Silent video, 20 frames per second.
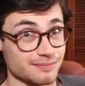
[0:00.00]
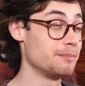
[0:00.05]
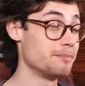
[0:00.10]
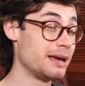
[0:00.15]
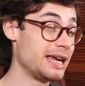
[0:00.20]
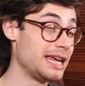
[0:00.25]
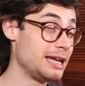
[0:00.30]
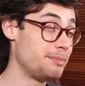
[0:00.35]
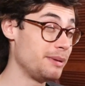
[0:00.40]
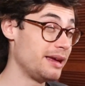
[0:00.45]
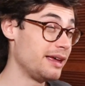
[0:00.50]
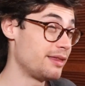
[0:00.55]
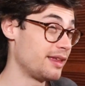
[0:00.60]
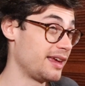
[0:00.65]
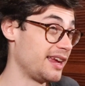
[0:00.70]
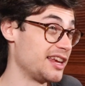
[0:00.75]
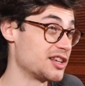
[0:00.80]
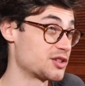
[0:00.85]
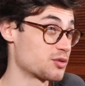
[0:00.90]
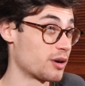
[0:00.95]
It may be
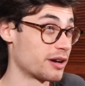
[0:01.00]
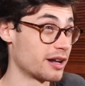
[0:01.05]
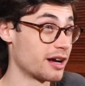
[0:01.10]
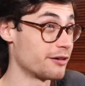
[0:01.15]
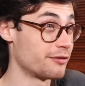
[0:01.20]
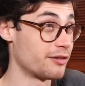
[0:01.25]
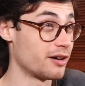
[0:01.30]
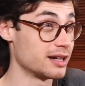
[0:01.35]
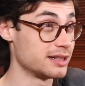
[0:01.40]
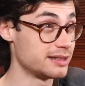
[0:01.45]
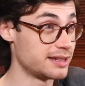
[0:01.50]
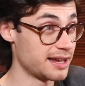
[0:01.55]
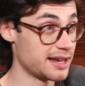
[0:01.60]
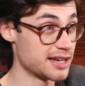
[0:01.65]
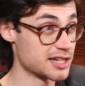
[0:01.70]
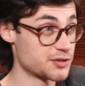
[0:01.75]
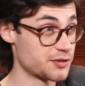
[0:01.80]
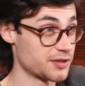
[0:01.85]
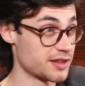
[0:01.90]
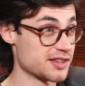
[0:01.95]
that he's run out of
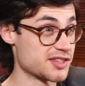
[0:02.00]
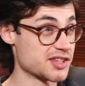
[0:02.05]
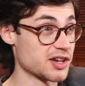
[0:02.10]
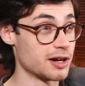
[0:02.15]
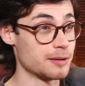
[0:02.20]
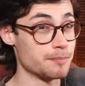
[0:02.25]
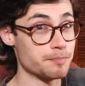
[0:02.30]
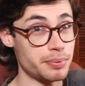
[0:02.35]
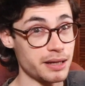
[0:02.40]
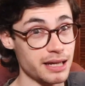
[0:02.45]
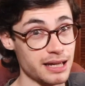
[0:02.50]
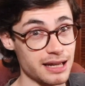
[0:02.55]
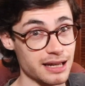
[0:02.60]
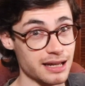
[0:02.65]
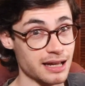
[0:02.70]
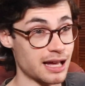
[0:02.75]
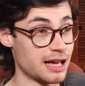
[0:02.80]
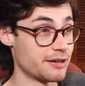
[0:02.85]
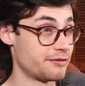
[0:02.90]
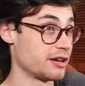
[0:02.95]
ideas for the time
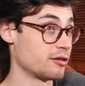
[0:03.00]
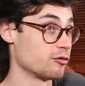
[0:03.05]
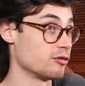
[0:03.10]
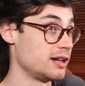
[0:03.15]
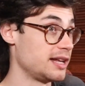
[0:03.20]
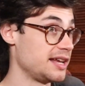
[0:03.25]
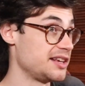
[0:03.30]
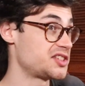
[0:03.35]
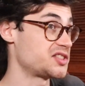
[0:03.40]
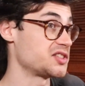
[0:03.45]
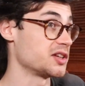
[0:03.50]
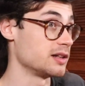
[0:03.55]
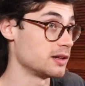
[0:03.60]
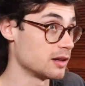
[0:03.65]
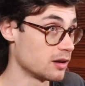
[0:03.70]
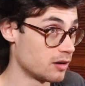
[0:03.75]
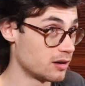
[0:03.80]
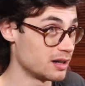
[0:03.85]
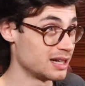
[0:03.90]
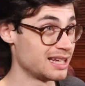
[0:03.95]
being, having released a
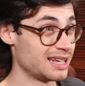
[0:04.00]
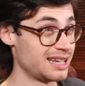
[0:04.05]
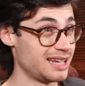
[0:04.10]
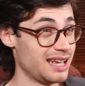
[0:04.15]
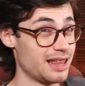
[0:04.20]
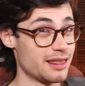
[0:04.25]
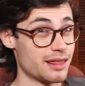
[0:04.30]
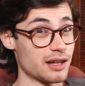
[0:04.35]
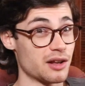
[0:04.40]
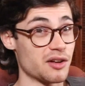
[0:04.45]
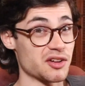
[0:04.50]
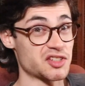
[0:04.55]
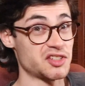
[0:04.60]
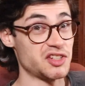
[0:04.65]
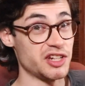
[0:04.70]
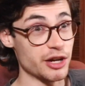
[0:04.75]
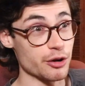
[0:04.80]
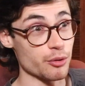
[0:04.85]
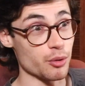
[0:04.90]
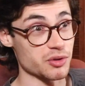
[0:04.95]
lot in the last
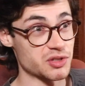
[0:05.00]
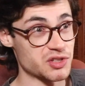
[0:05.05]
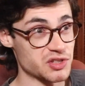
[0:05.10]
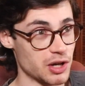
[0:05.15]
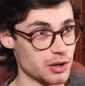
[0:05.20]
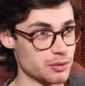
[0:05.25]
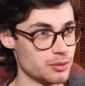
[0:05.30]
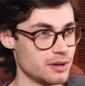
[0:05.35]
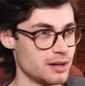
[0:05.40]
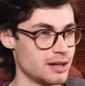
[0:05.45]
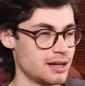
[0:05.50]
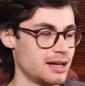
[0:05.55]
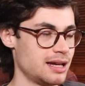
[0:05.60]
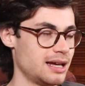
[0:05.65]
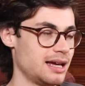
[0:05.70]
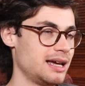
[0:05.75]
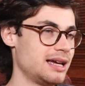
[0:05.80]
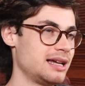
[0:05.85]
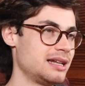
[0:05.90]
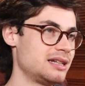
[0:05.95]
year or so,
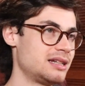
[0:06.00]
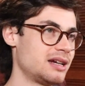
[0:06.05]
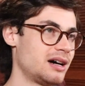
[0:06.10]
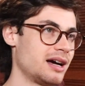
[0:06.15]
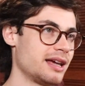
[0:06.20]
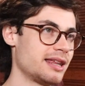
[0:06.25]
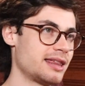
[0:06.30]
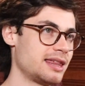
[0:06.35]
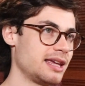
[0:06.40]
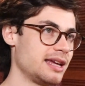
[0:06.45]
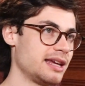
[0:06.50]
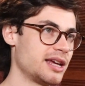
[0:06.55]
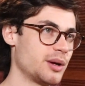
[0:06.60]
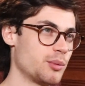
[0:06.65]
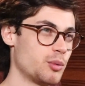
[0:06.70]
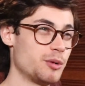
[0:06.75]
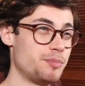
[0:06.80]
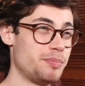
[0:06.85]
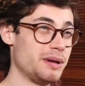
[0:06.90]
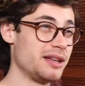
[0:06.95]
and I think
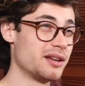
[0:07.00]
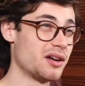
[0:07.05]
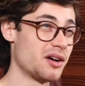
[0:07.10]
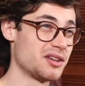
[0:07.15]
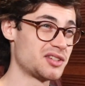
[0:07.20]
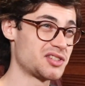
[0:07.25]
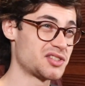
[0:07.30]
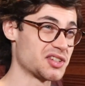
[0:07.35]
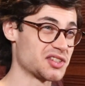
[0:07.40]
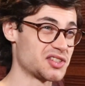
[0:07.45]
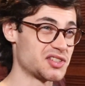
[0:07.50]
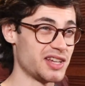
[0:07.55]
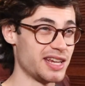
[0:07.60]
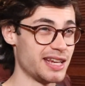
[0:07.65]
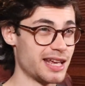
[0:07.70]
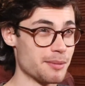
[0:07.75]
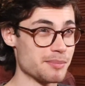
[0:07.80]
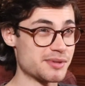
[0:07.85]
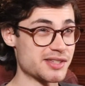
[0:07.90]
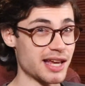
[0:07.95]
it would be nice to
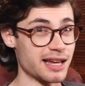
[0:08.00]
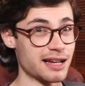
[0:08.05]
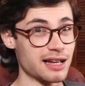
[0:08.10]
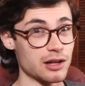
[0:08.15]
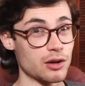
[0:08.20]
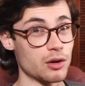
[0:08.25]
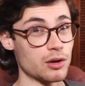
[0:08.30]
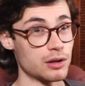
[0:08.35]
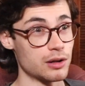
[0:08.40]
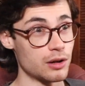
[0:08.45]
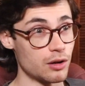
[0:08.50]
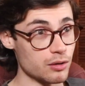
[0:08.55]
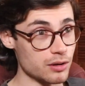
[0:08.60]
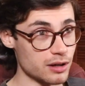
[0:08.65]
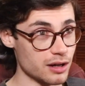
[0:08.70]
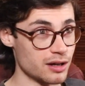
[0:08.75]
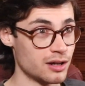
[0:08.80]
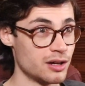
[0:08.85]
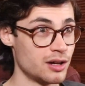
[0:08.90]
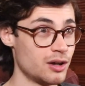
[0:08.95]
see him take a lot
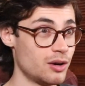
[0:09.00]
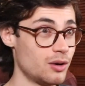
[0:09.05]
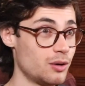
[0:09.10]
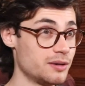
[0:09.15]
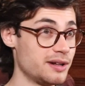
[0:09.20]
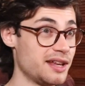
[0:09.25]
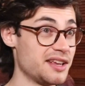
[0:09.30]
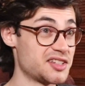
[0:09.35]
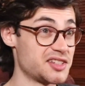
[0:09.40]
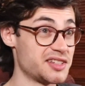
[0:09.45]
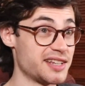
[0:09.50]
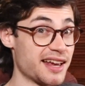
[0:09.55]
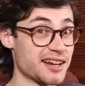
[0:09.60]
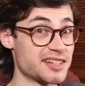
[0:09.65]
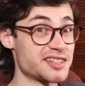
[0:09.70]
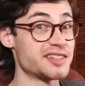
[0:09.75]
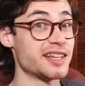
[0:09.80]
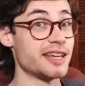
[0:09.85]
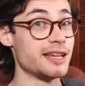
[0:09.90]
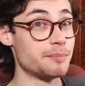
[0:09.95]
longer on his
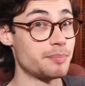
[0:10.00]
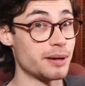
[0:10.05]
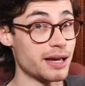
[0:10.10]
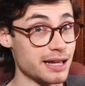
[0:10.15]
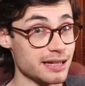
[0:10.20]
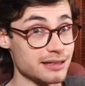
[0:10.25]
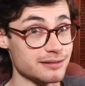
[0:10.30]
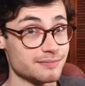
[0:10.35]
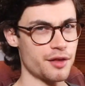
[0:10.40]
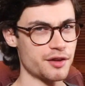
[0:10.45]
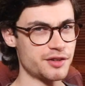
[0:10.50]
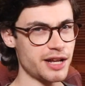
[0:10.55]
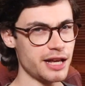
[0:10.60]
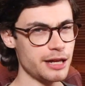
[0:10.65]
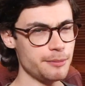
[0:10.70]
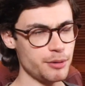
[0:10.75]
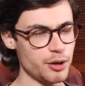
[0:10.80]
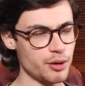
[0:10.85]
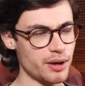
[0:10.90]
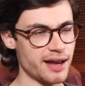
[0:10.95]
next EP. The
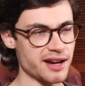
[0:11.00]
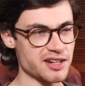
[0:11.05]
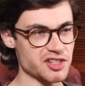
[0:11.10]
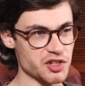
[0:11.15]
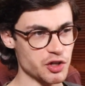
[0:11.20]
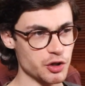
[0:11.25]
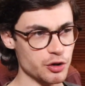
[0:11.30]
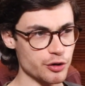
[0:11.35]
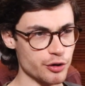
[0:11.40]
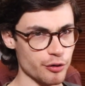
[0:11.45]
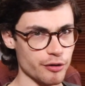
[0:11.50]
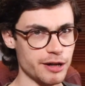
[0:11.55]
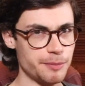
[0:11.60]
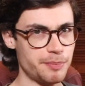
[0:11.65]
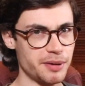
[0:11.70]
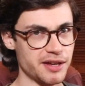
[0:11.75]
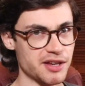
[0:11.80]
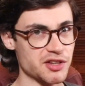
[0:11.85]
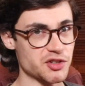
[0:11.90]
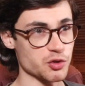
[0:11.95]
debut Hex Cougar
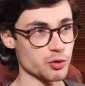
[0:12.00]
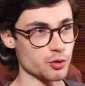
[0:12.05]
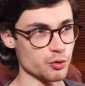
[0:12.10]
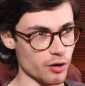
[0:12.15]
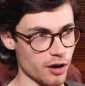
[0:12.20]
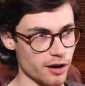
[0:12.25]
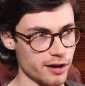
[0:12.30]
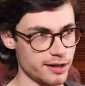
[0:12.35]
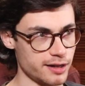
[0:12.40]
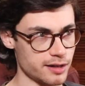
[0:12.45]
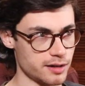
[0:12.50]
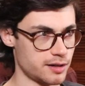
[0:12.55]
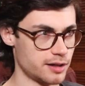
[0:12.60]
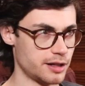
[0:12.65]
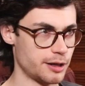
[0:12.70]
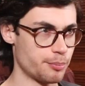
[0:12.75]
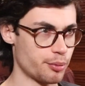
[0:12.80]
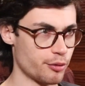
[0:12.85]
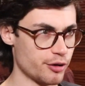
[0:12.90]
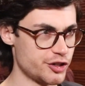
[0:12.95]
EP is alright, I
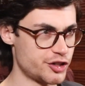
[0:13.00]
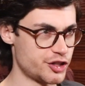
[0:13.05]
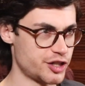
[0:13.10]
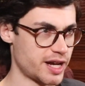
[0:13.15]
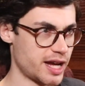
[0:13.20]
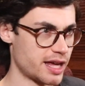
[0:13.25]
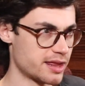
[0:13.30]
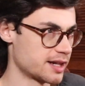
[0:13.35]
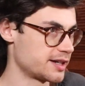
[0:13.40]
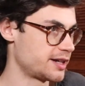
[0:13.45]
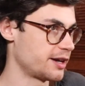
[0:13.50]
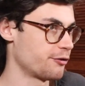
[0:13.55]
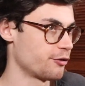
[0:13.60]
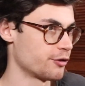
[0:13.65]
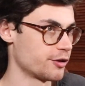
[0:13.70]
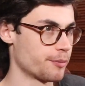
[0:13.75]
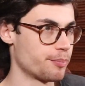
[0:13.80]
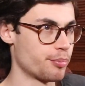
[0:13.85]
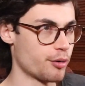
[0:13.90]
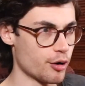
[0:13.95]
appreciate the
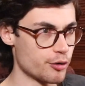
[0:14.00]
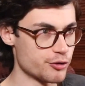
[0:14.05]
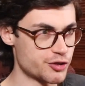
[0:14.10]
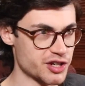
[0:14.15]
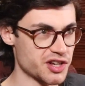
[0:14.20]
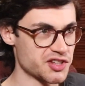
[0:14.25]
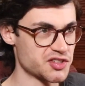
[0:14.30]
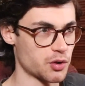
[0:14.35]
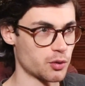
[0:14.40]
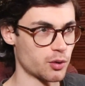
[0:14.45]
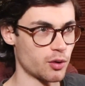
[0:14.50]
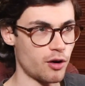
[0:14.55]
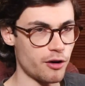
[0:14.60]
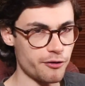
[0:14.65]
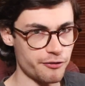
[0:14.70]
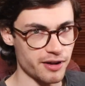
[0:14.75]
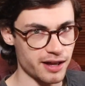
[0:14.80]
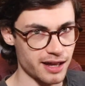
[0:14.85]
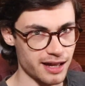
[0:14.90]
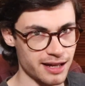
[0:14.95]
different approaches on
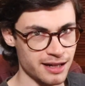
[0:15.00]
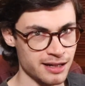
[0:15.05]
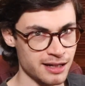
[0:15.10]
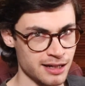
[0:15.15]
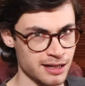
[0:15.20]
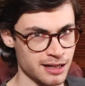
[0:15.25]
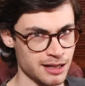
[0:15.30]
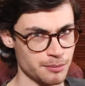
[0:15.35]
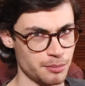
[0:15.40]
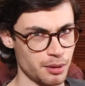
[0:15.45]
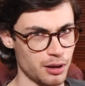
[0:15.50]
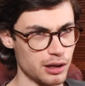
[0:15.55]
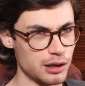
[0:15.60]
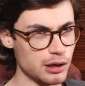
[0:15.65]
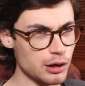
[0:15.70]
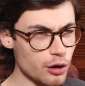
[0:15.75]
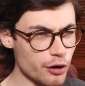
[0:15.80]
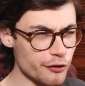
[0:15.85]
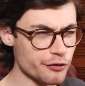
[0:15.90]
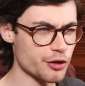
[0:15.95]
offer here, but a
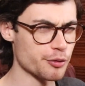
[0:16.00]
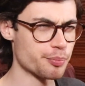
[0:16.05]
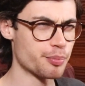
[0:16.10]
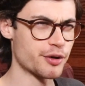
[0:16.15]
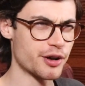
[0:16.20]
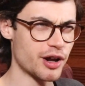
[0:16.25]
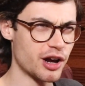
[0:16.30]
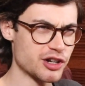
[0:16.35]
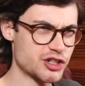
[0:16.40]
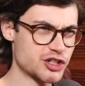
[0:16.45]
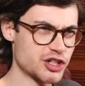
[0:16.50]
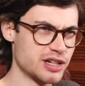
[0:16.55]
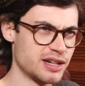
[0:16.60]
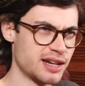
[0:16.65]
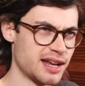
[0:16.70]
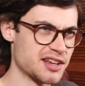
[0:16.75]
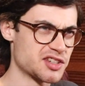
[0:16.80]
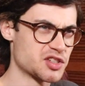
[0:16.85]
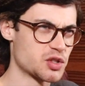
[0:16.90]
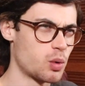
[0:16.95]
lot of the production
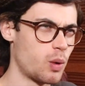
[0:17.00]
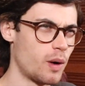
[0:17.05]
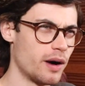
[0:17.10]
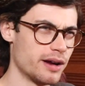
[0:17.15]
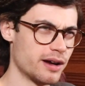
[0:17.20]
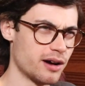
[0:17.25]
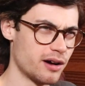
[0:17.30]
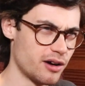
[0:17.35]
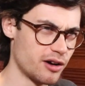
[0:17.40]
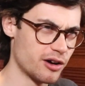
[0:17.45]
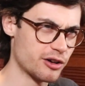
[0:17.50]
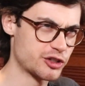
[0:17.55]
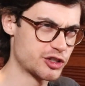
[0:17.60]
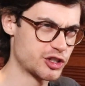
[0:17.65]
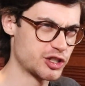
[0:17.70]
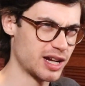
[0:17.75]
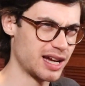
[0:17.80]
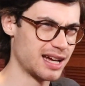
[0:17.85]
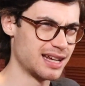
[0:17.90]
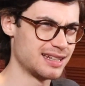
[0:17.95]
is quite
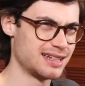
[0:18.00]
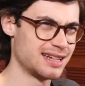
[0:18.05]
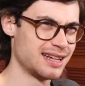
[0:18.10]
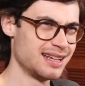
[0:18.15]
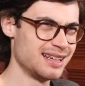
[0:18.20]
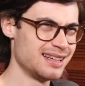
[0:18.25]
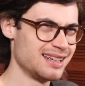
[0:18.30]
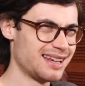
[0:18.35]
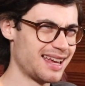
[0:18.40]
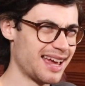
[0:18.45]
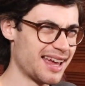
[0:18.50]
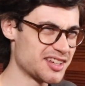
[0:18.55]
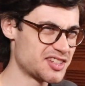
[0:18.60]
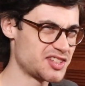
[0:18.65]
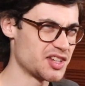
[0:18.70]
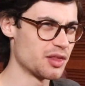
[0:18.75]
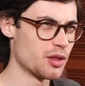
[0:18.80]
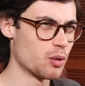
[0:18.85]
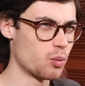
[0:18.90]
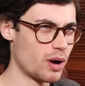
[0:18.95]
harsh and
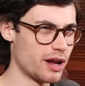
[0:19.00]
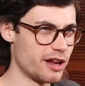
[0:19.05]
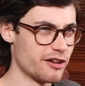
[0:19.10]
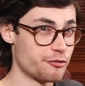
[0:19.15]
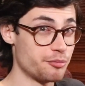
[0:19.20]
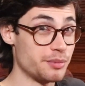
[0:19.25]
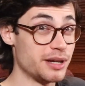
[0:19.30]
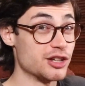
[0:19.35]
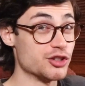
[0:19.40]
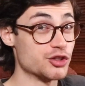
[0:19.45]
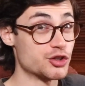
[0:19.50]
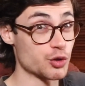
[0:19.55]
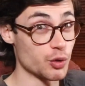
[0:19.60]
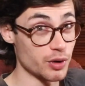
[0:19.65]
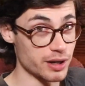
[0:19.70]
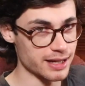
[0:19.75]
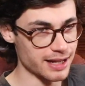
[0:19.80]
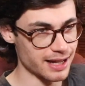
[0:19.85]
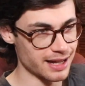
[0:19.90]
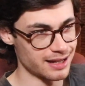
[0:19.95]
gets in the way of me
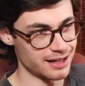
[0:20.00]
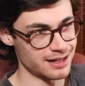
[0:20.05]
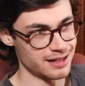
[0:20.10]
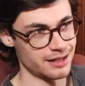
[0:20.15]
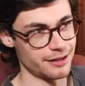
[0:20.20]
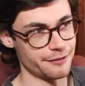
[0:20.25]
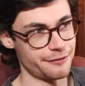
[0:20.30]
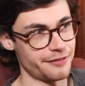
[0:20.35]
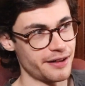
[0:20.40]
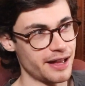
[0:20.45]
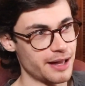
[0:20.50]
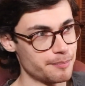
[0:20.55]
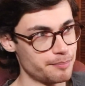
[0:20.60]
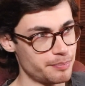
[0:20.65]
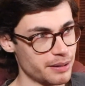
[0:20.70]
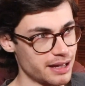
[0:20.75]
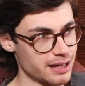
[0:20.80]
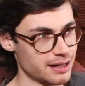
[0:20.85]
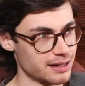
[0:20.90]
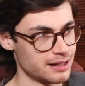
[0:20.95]
enjoying it a fair
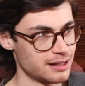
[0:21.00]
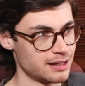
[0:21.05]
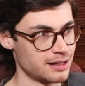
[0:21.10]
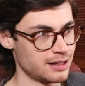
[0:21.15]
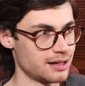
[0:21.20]
bit.